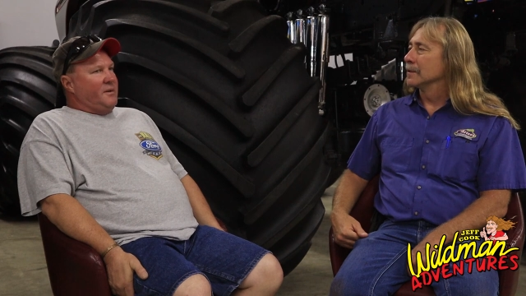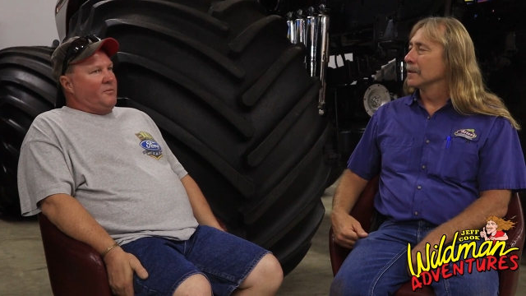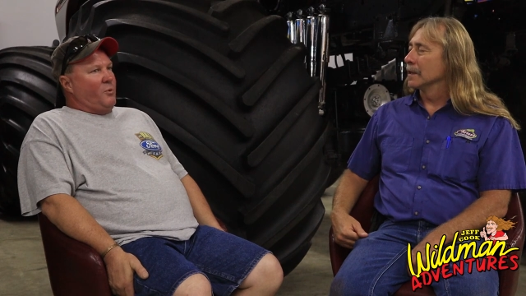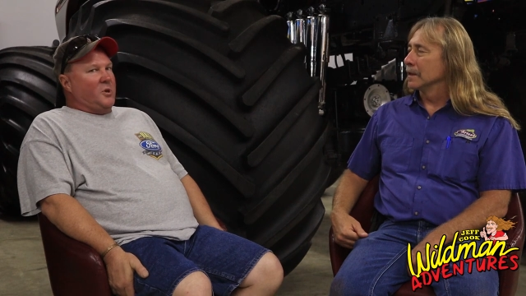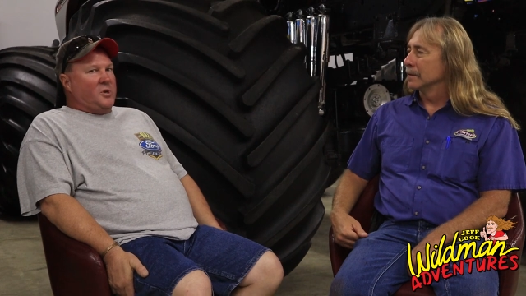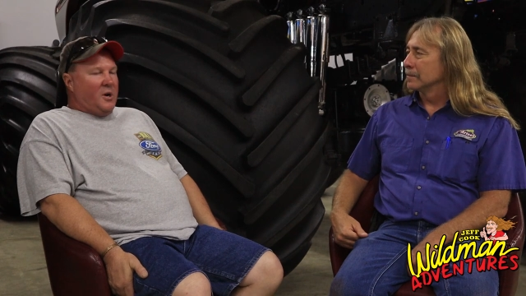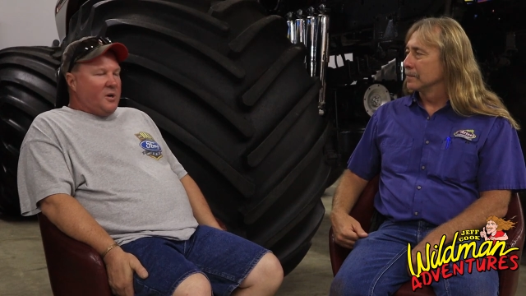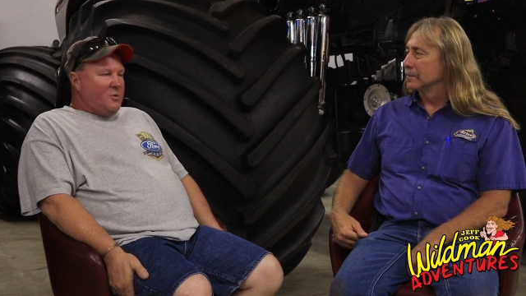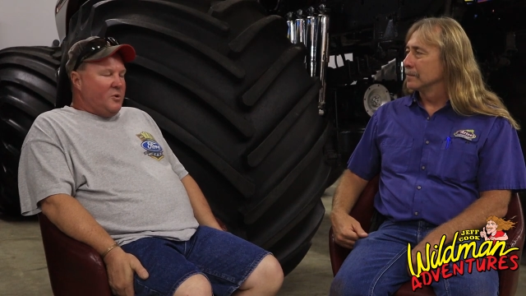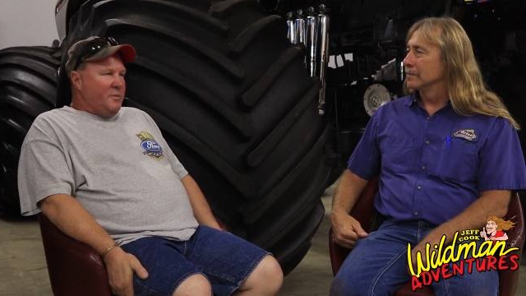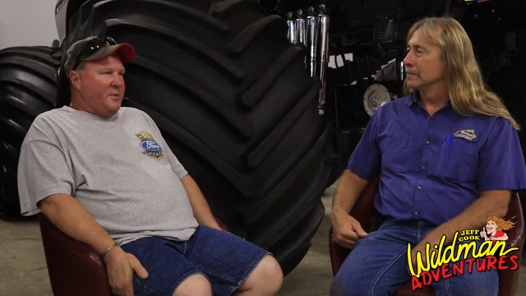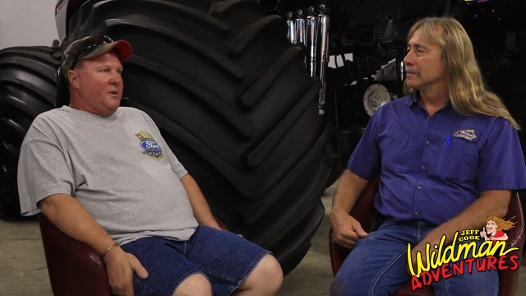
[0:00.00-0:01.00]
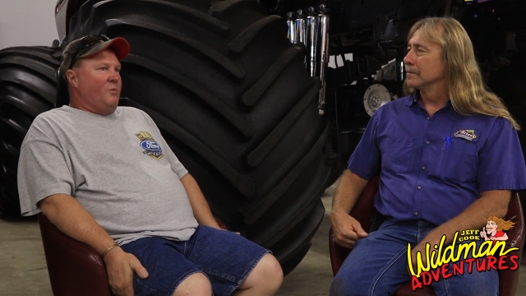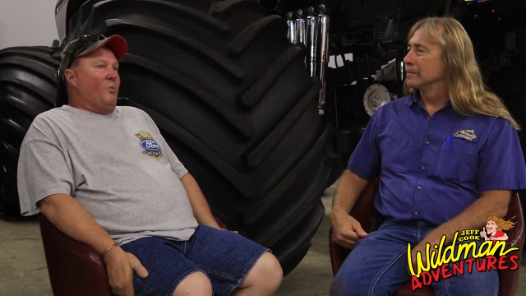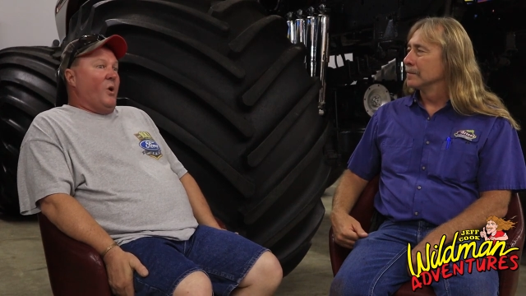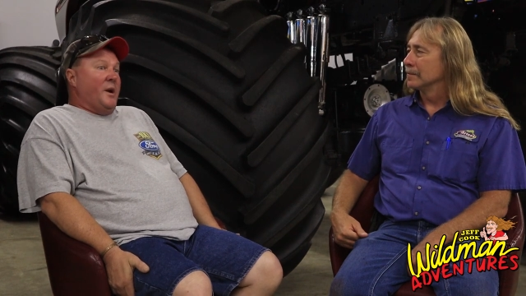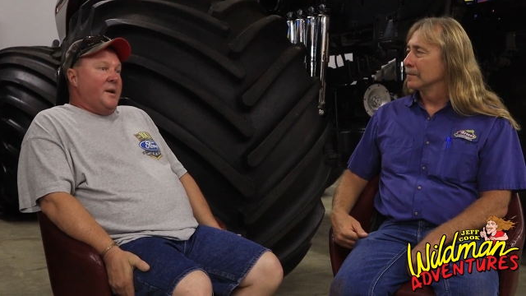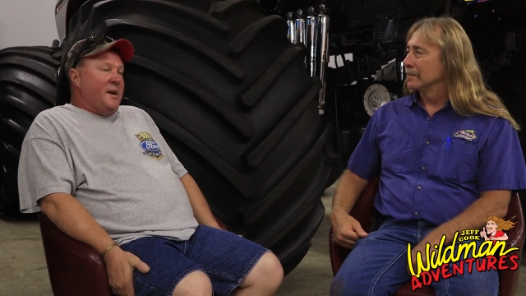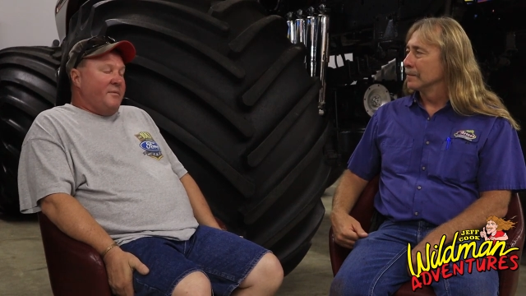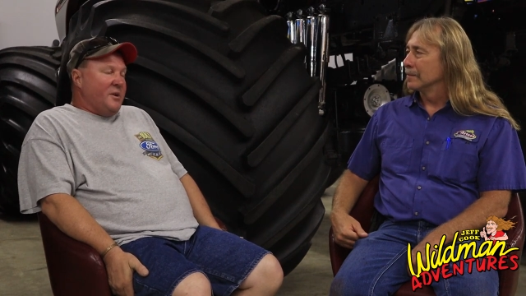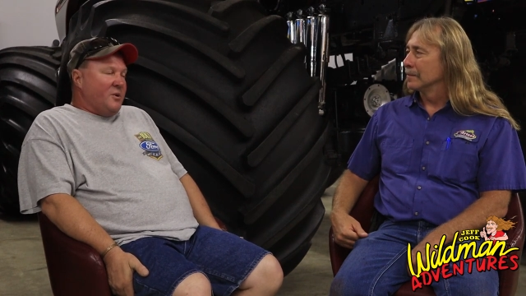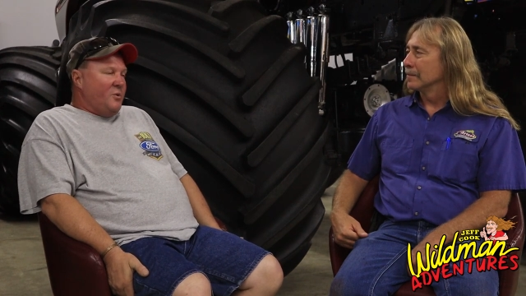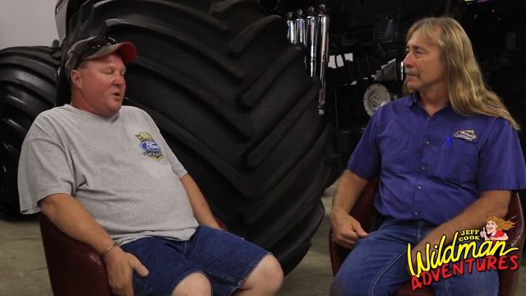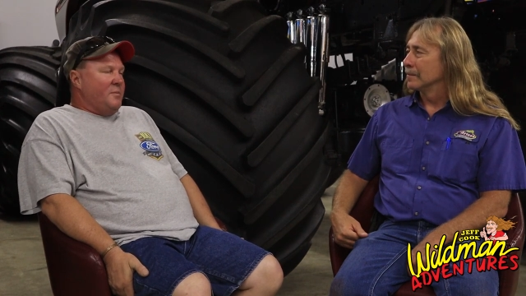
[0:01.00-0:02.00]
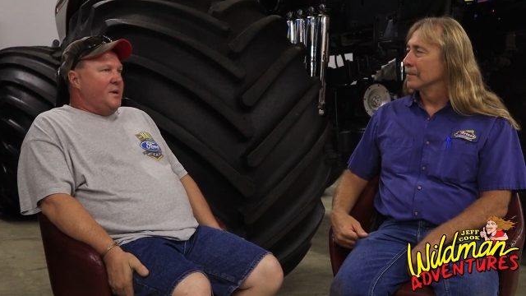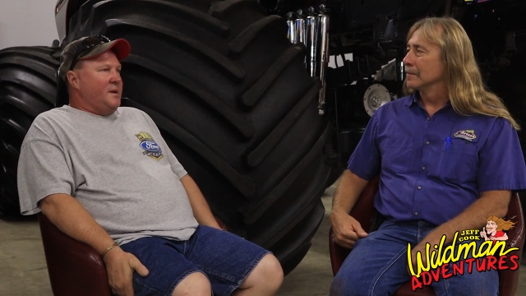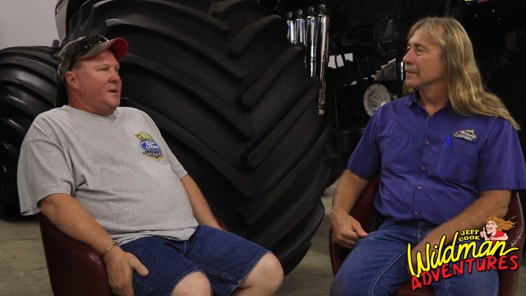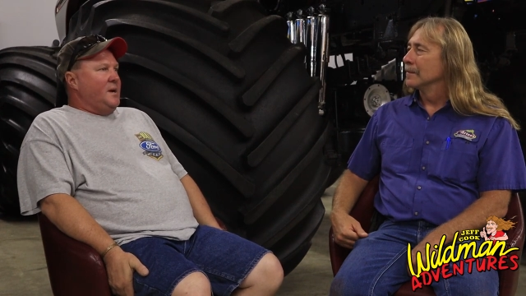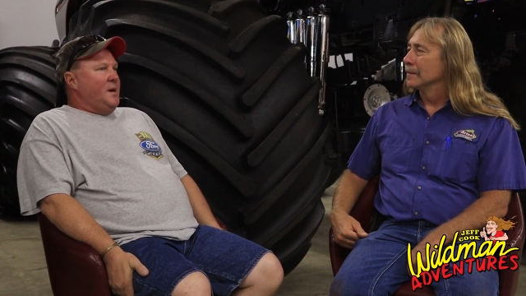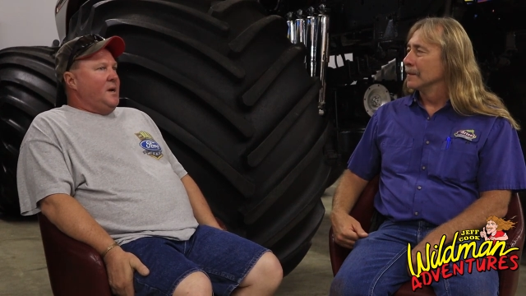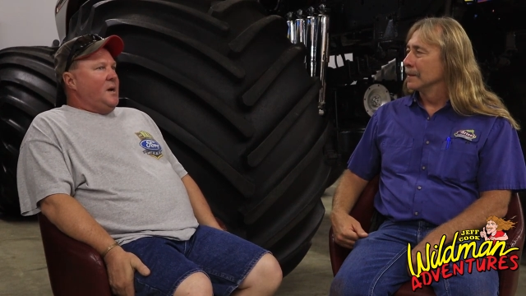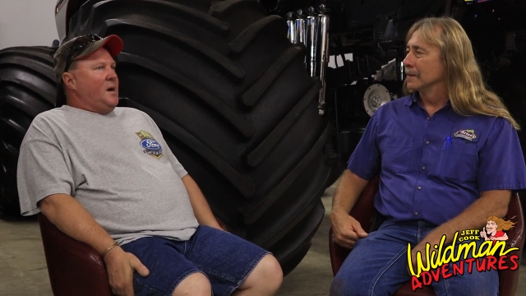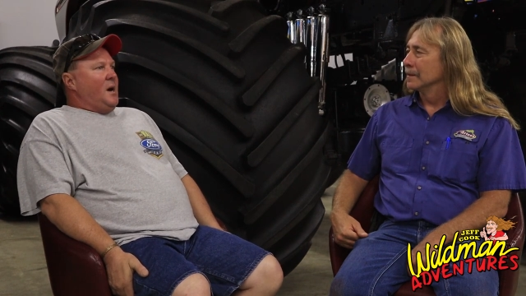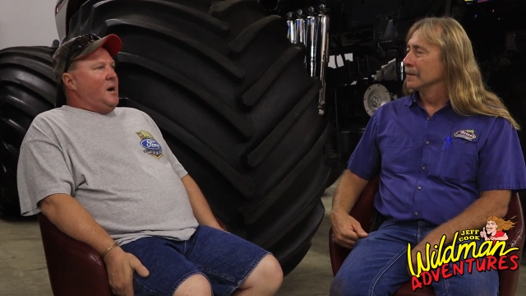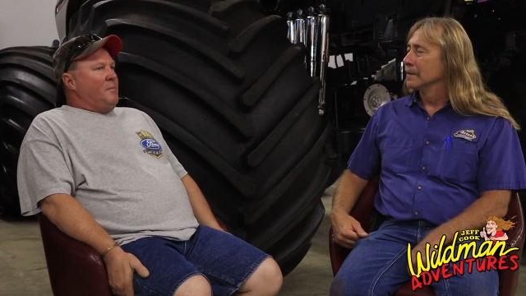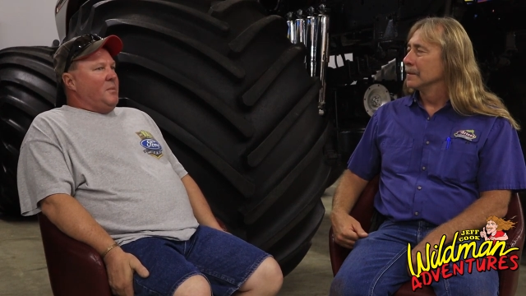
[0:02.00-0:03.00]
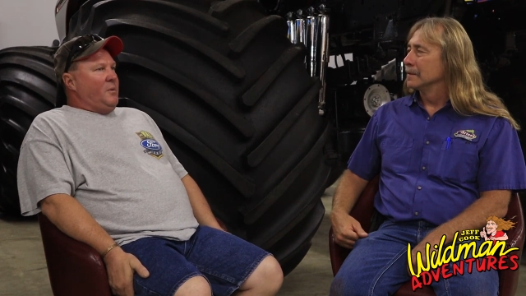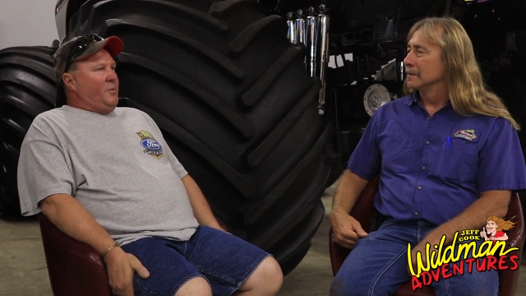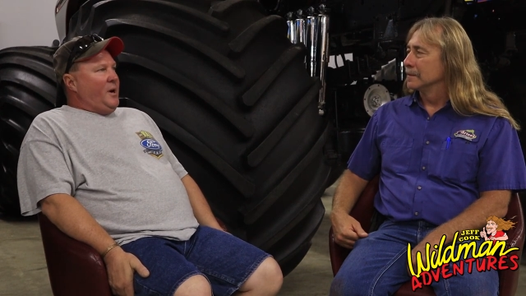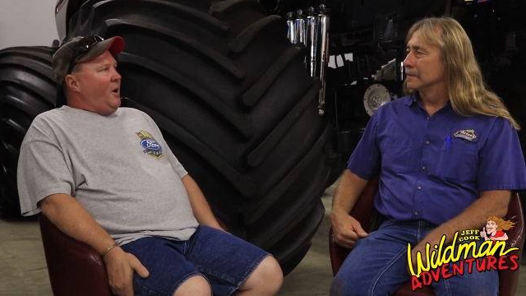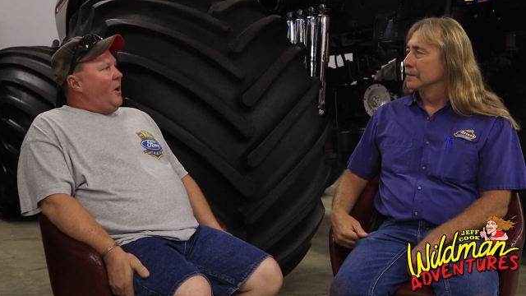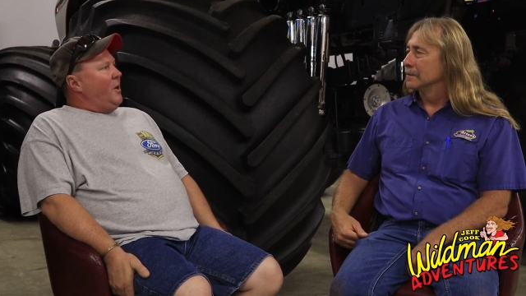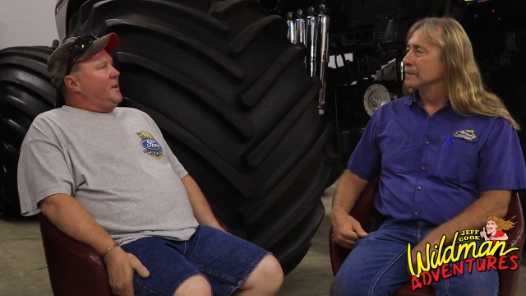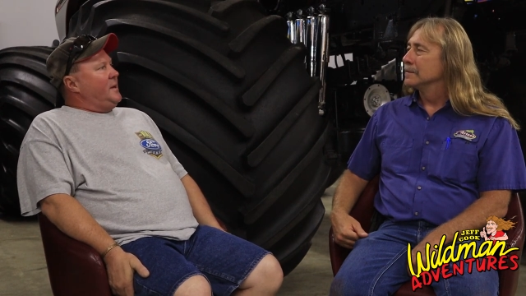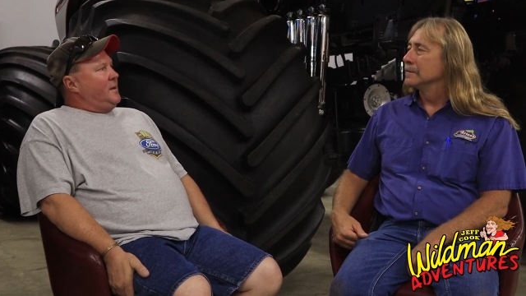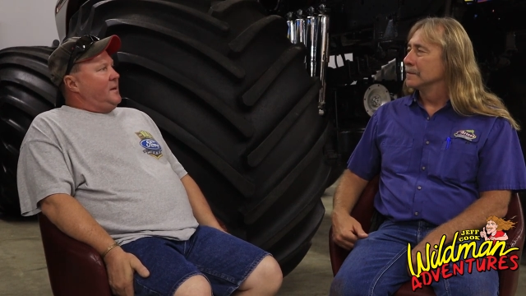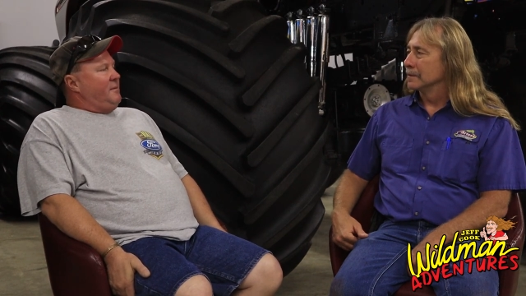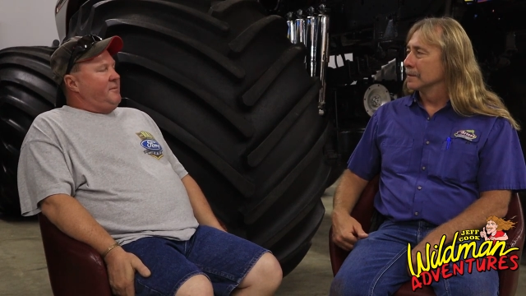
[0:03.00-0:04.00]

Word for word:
Speaker 1: I've okay. worked on equipment, run heavy equipment, um, but we haul it.